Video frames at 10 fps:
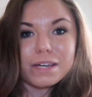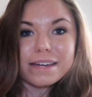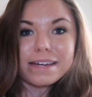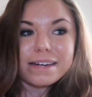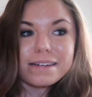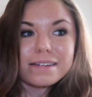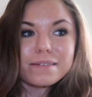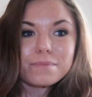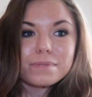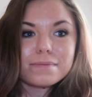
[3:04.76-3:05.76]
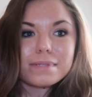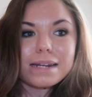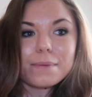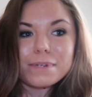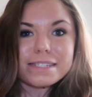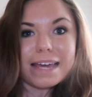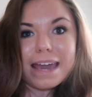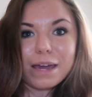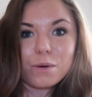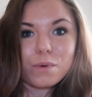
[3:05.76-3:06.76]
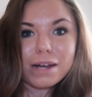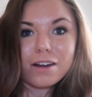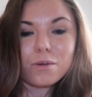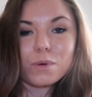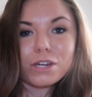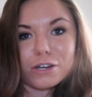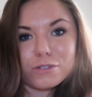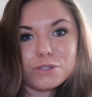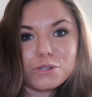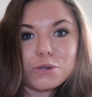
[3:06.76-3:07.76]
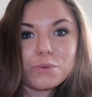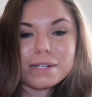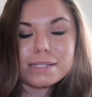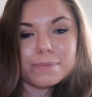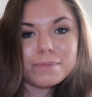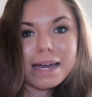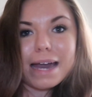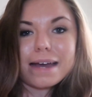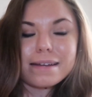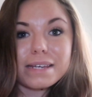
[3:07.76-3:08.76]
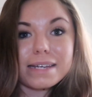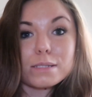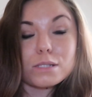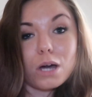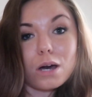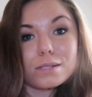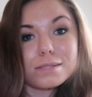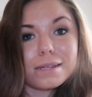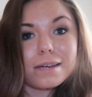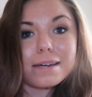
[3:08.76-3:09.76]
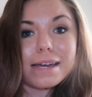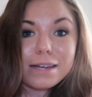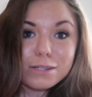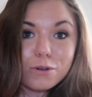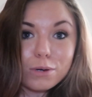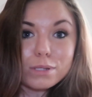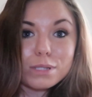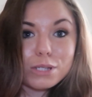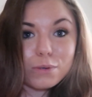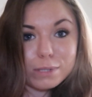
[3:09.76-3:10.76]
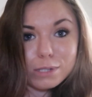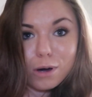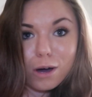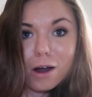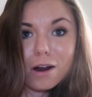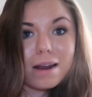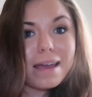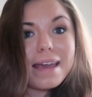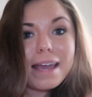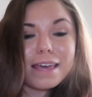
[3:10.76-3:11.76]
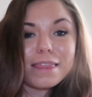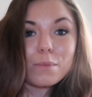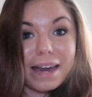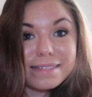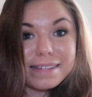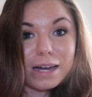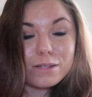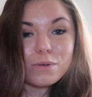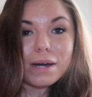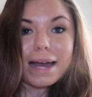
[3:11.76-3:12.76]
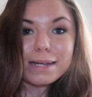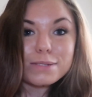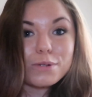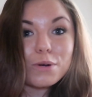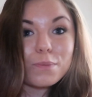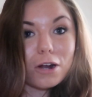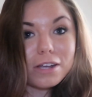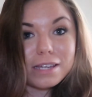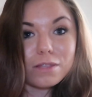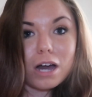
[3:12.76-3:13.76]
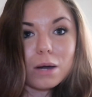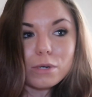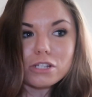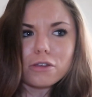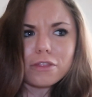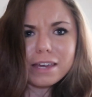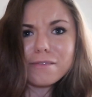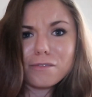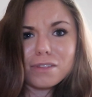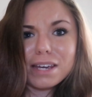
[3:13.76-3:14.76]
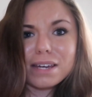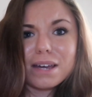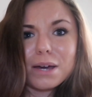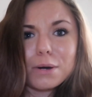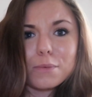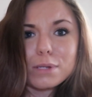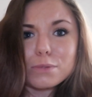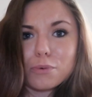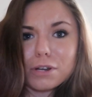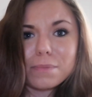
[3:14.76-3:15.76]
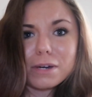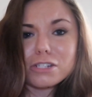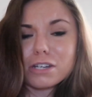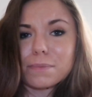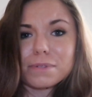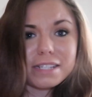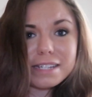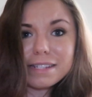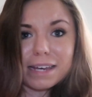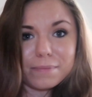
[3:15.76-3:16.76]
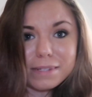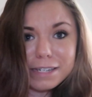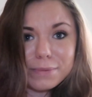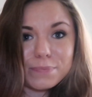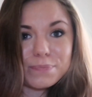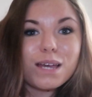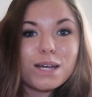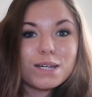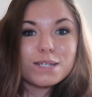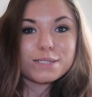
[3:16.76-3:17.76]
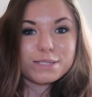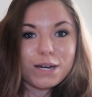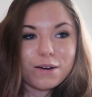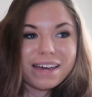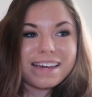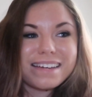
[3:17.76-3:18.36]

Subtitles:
we set up a day where we go to my stepdad. He installs the hand controls to his car, and then head down to a high school parking lot, which thankfully was pretty much completely empty. So